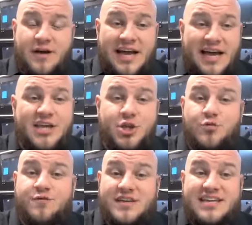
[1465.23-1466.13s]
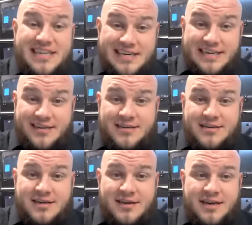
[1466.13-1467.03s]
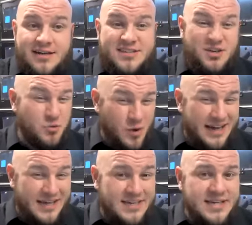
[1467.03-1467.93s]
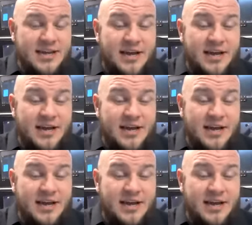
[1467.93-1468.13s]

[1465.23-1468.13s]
high UV need, and I'll tell you why.